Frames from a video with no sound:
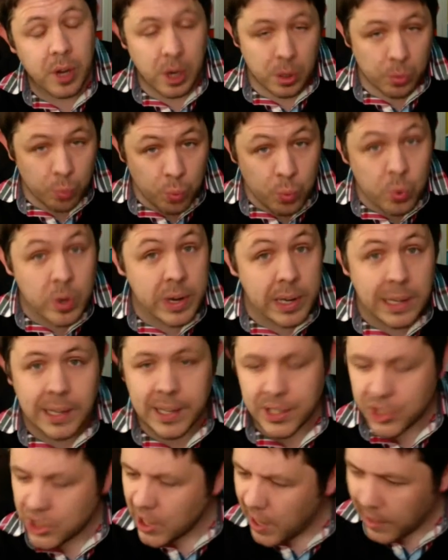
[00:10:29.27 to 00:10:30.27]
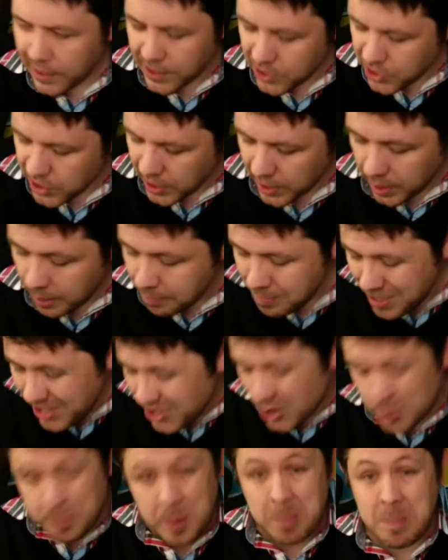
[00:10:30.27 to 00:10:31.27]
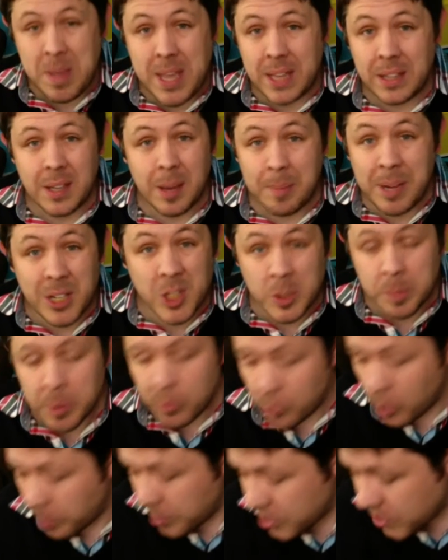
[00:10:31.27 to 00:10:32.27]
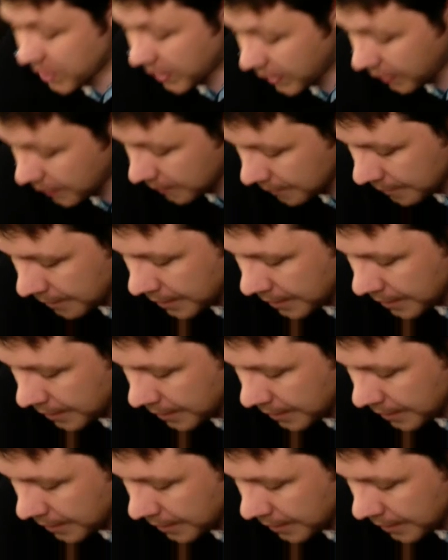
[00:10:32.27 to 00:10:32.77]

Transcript: Really challenging. It might just be me. I might just be rubbish at it.